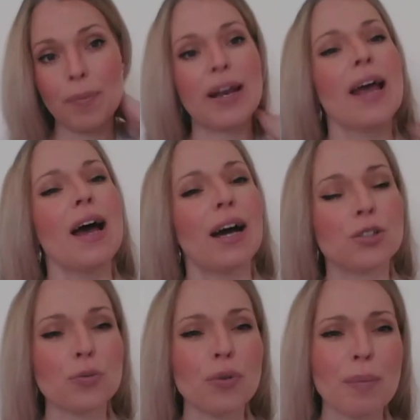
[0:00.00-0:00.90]
but I
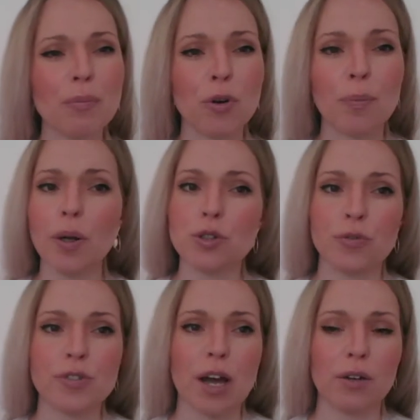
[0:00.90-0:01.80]
do remember a bunch
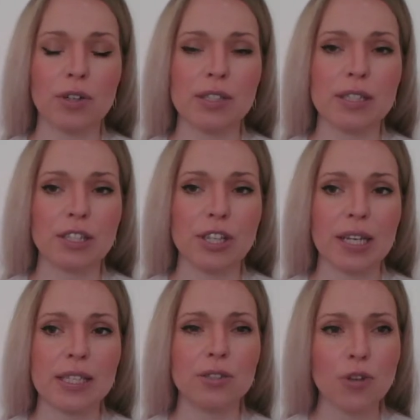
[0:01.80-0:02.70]
of tyrants such as